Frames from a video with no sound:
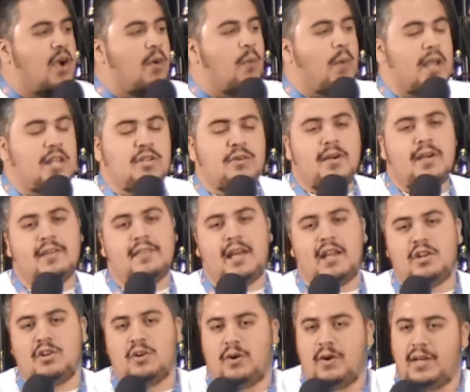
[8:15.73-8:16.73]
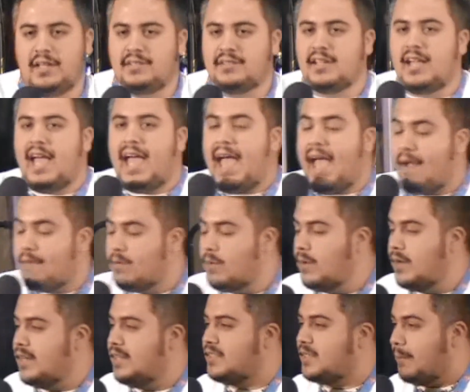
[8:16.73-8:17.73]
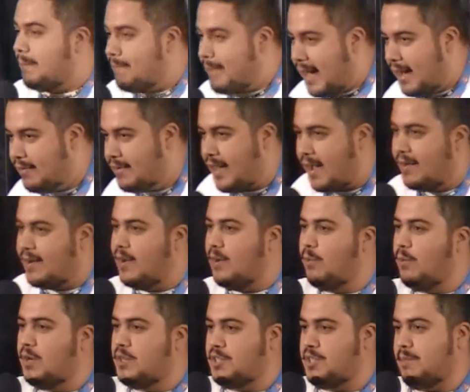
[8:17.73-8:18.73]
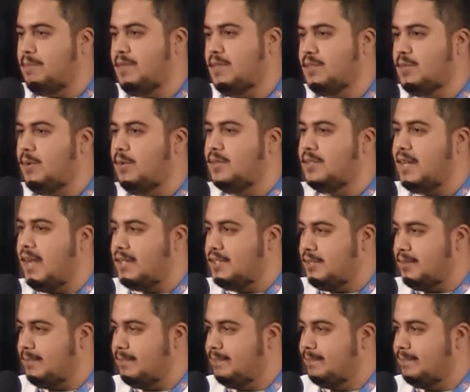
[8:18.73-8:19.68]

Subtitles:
when you hear that noise, everyone needs to bow down and worship this gold statue.